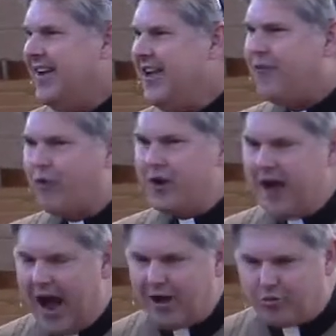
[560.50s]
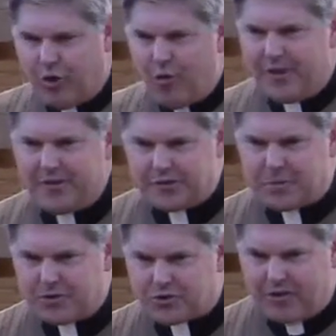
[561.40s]
If we're not growing in the
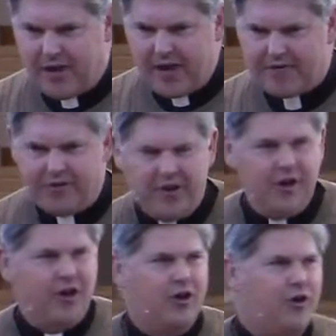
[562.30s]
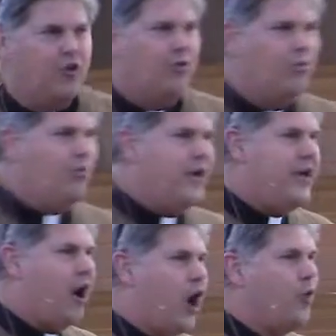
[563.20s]
spiritual life,
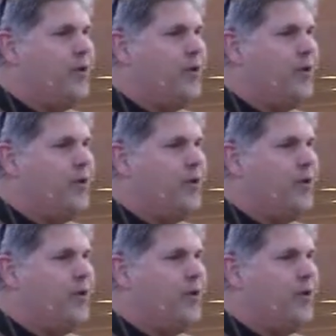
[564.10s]
we are